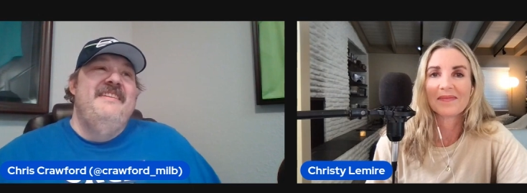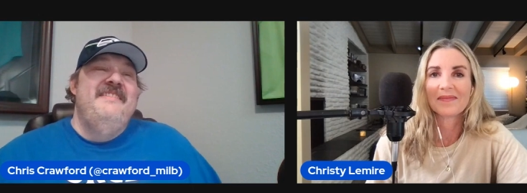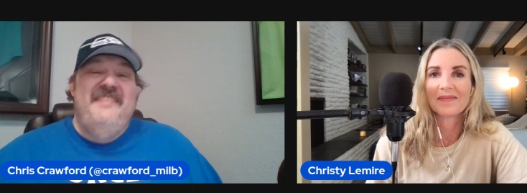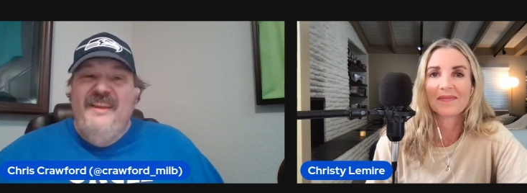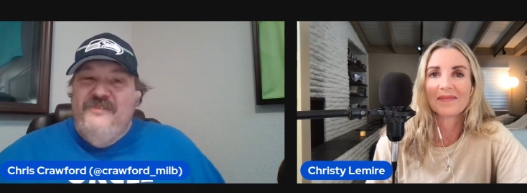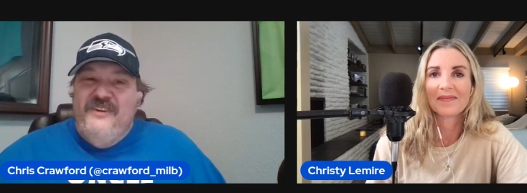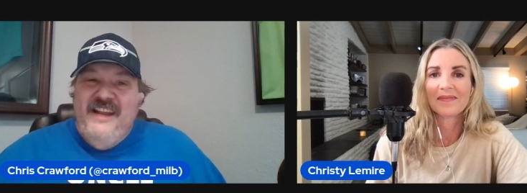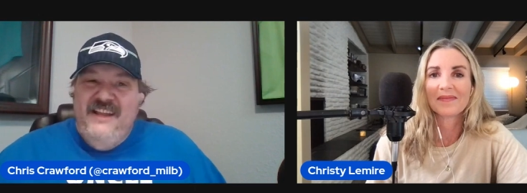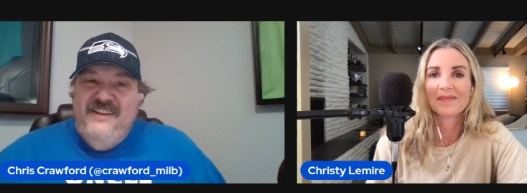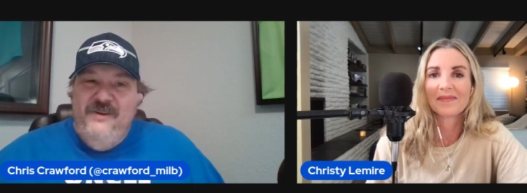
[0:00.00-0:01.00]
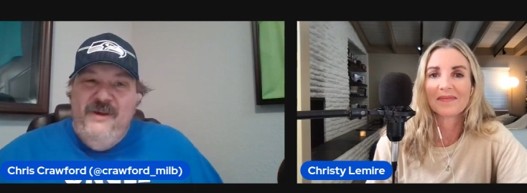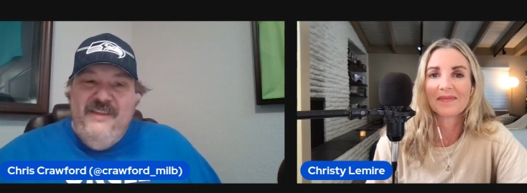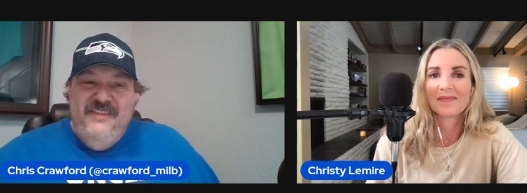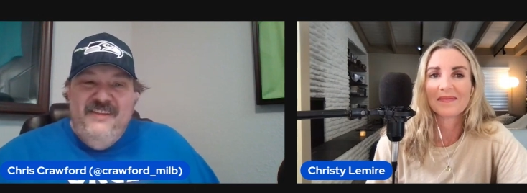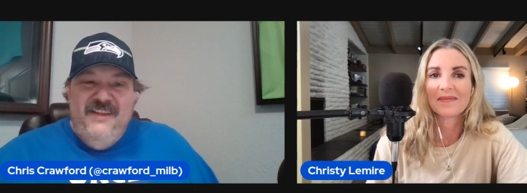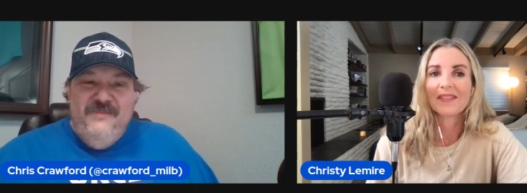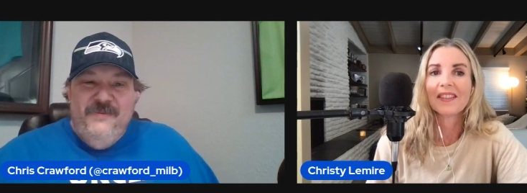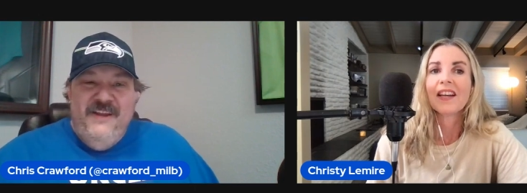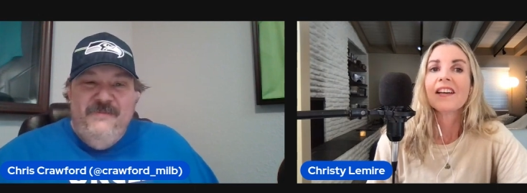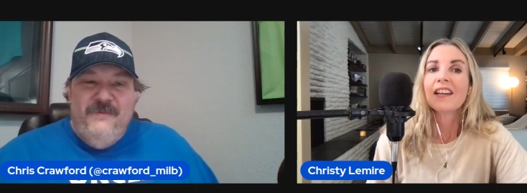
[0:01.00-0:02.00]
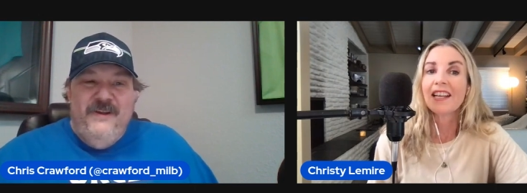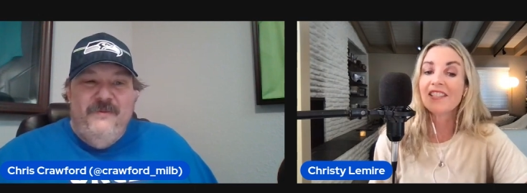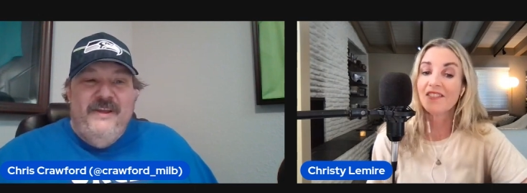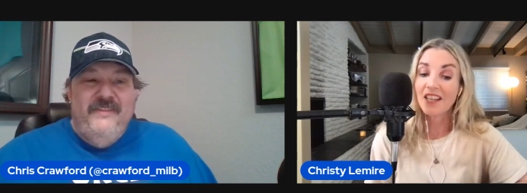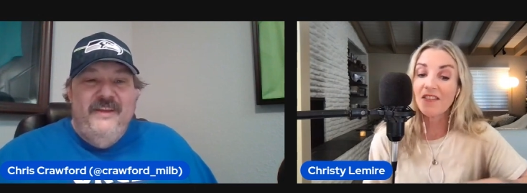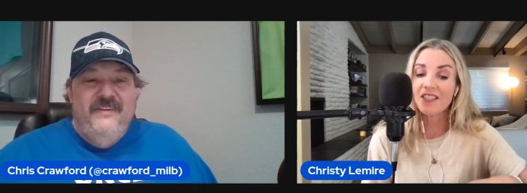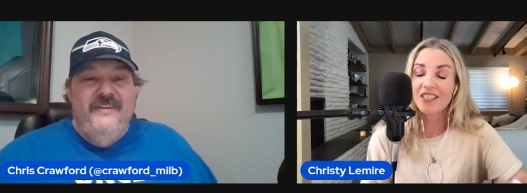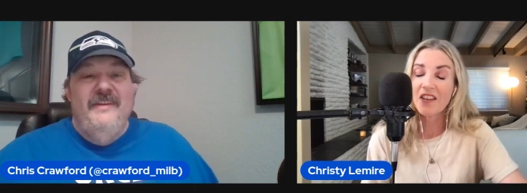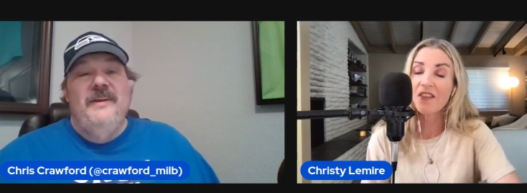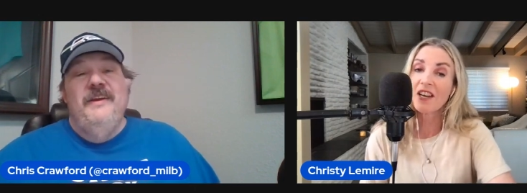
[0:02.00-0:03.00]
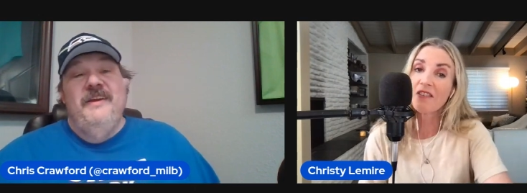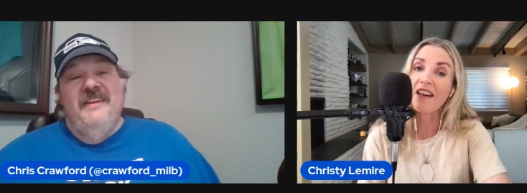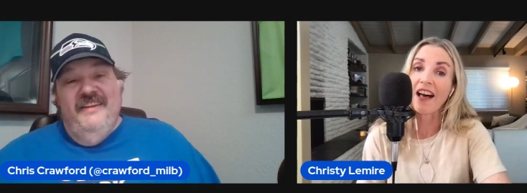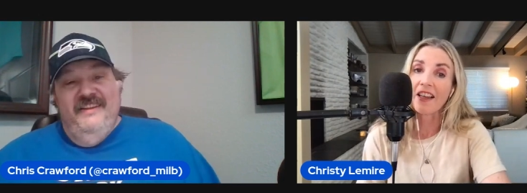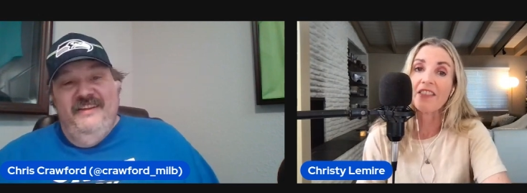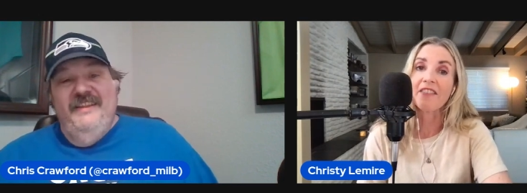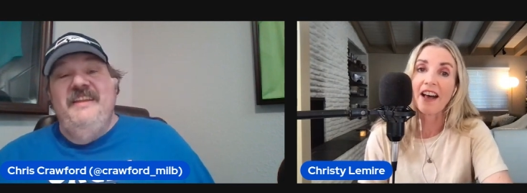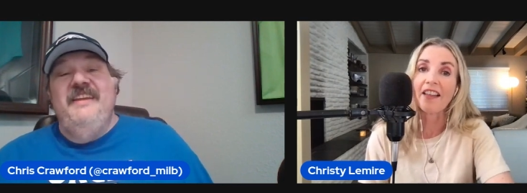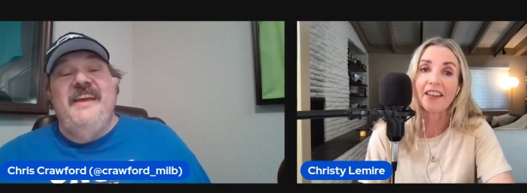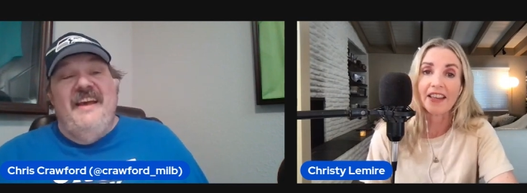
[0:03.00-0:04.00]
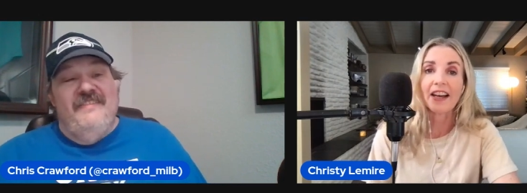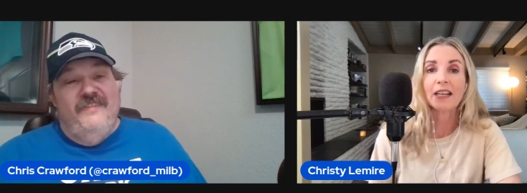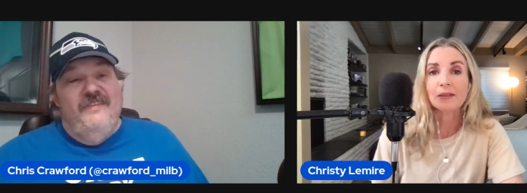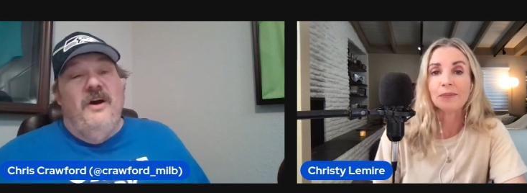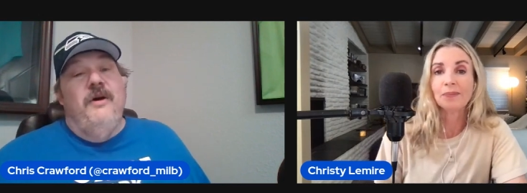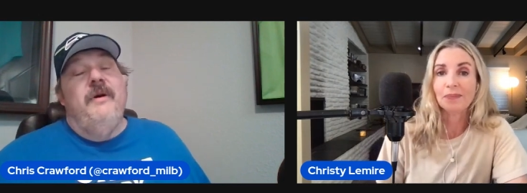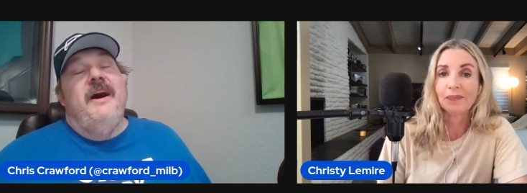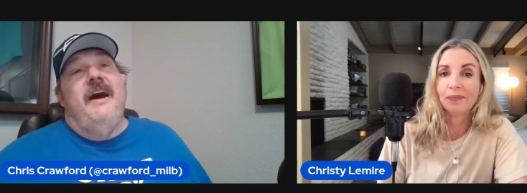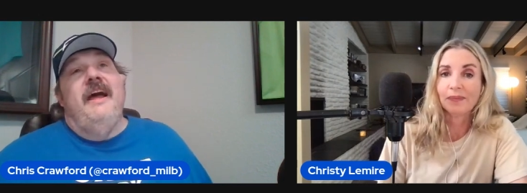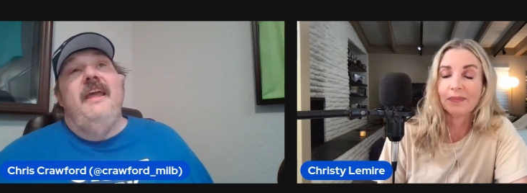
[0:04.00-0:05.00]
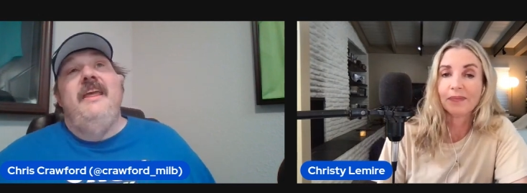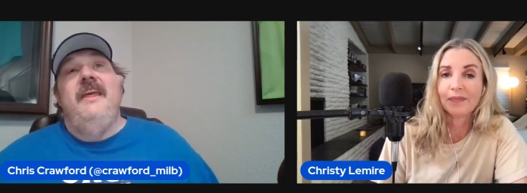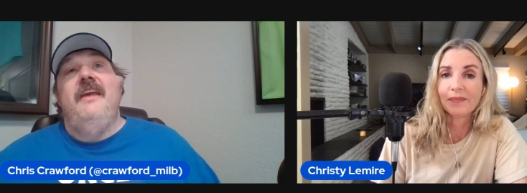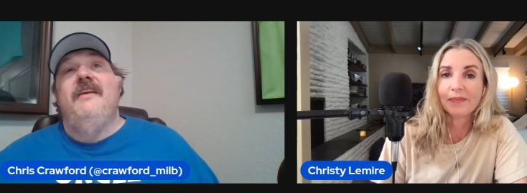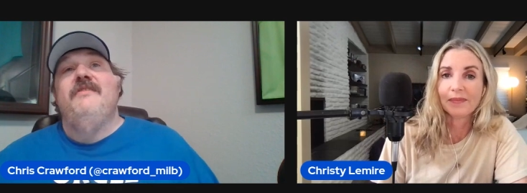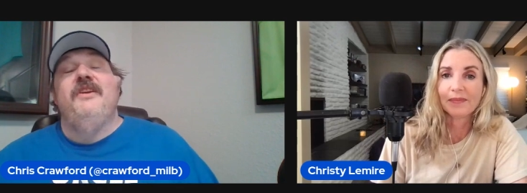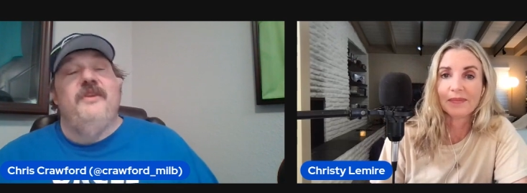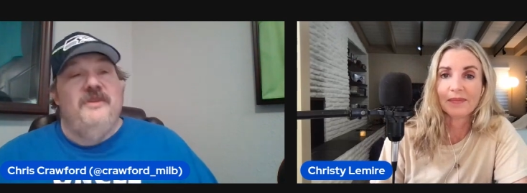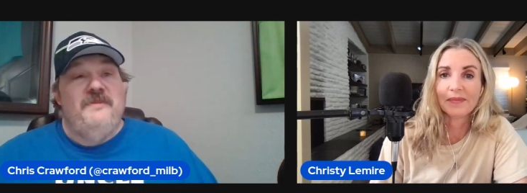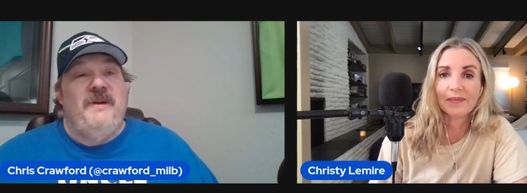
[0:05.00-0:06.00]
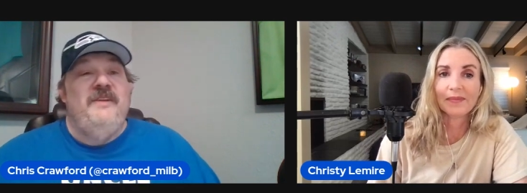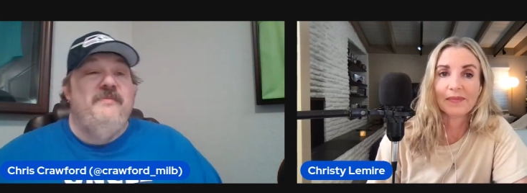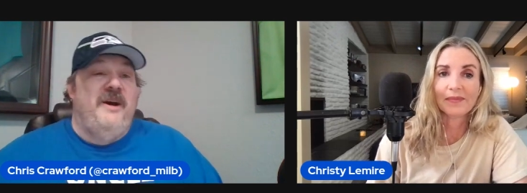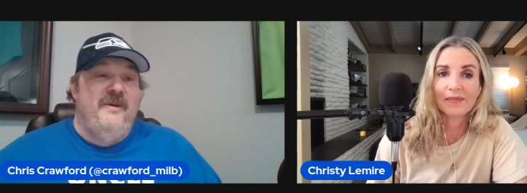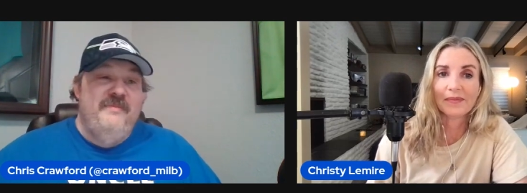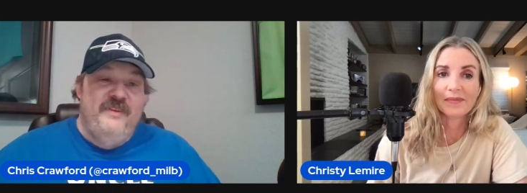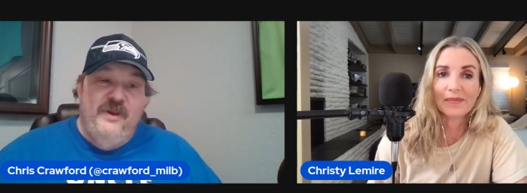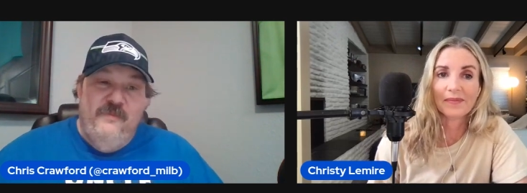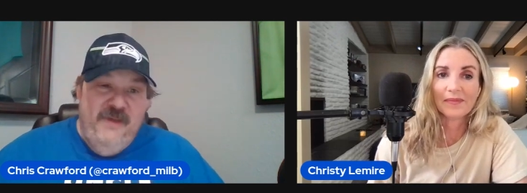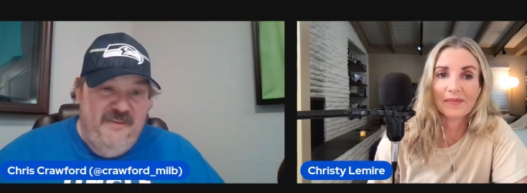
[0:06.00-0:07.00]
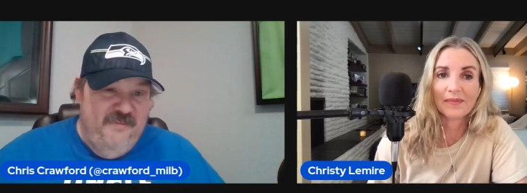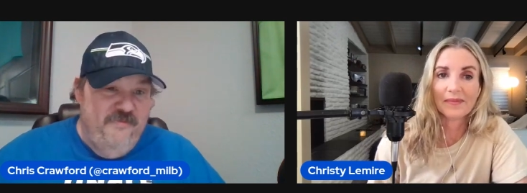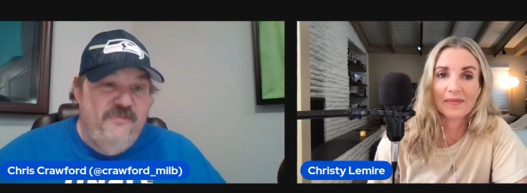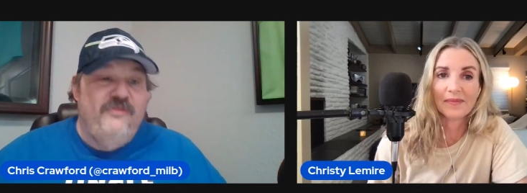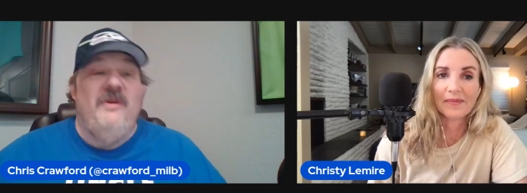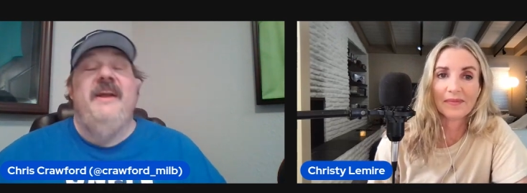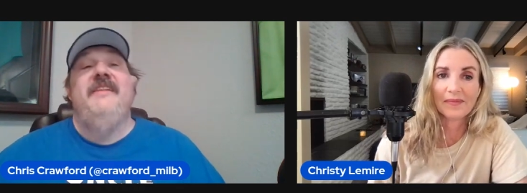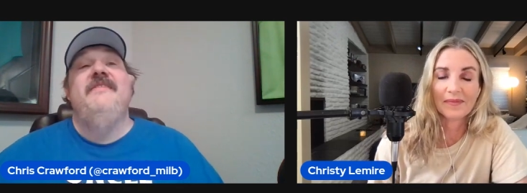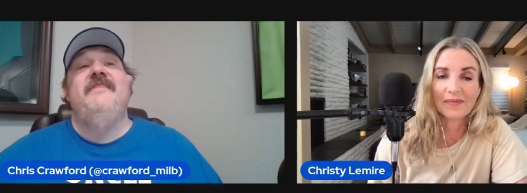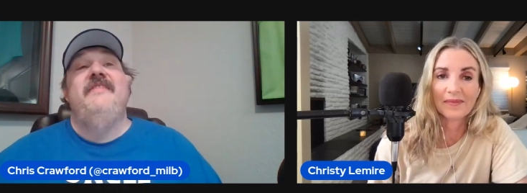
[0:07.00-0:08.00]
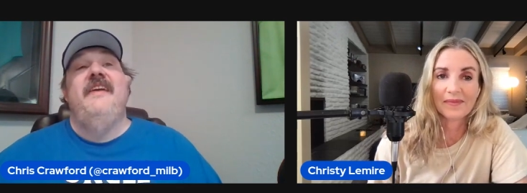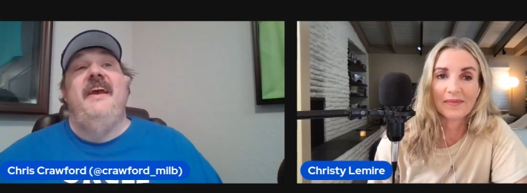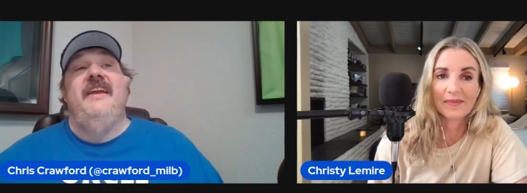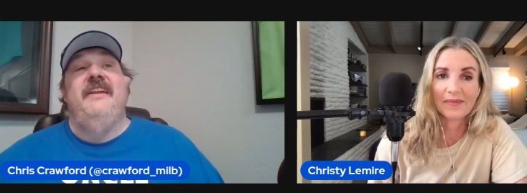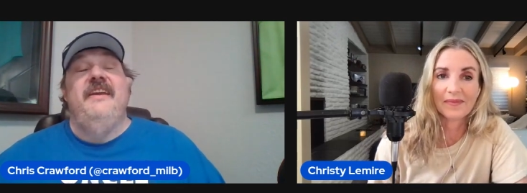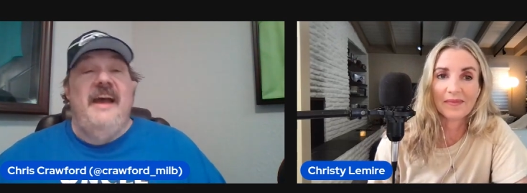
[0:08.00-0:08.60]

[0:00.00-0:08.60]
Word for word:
Speaker 1: San Fernando. I think that's right, it's right San, around there, San
Speaker 2: Fernando Valley, the valley. Yes.
Speaker 1: Yeah. So uh, he is encouraged by his mom to go make some friends, and he